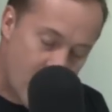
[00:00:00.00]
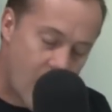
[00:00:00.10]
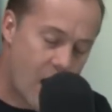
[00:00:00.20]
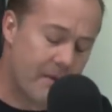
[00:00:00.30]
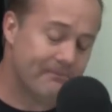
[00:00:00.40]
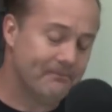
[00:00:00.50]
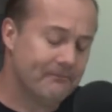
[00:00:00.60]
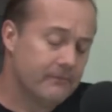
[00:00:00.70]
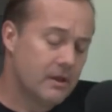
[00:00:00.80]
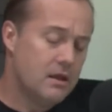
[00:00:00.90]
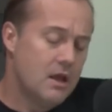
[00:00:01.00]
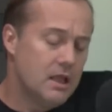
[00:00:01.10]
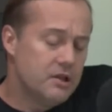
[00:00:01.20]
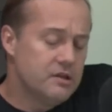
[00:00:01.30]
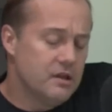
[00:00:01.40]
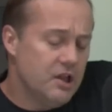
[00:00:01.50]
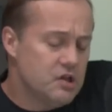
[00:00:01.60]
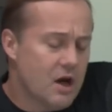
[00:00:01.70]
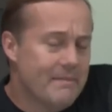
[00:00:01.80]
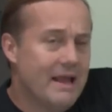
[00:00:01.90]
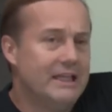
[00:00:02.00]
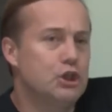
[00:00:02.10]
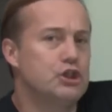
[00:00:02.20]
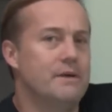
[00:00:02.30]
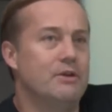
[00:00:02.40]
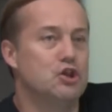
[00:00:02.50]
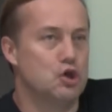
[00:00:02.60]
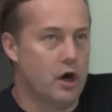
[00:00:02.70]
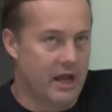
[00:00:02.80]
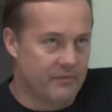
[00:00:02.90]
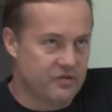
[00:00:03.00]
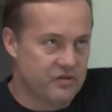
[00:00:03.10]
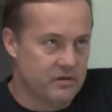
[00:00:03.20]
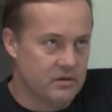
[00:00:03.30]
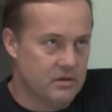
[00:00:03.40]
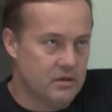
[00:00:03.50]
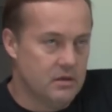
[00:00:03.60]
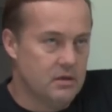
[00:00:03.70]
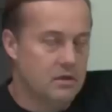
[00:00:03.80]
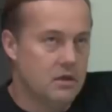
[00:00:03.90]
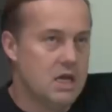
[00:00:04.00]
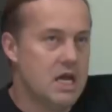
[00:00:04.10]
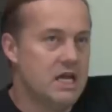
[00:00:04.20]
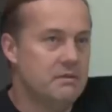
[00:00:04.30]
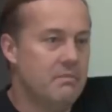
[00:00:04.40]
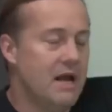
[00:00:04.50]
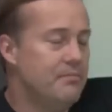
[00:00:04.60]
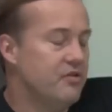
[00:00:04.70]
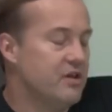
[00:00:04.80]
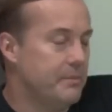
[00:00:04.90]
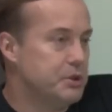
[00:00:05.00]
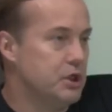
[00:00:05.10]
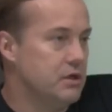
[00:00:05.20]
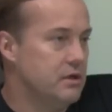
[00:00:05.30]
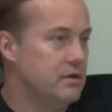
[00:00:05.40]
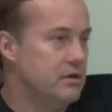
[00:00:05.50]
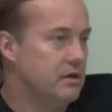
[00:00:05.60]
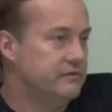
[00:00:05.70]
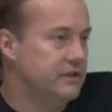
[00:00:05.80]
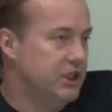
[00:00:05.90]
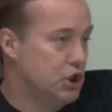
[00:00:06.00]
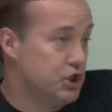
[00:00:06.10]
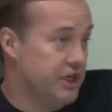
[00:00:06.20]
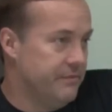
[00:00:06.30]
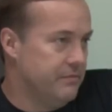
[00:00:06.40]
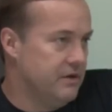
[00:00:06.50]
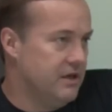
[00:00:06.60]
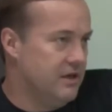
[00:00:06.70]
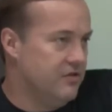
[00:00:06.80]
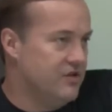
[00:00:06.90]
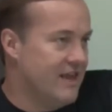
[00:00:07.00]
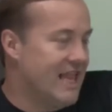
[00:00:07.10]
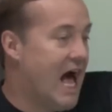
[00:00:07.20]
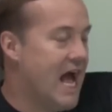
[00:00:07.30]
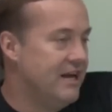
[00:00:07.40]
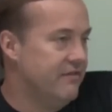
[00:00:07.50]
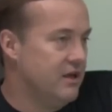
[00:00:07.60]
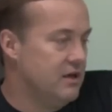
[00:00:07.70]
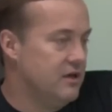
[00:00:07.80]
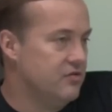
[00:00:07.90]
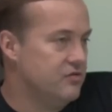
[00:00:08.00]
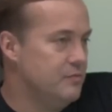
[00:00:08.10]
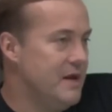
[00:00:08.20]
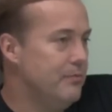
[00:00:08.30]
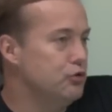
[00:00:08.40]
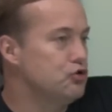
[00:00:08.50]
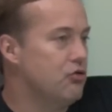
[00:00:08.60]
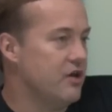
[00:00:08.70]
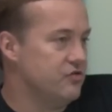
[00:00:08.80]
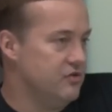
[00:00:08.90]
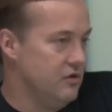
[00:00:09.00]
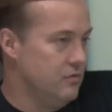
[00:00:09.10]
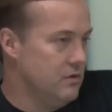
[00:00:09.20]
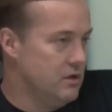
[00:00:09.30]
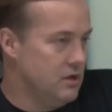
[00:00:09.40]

Um, let's let's talk about leadership and startups. And my perception of leadership is at the height of it is do people trust you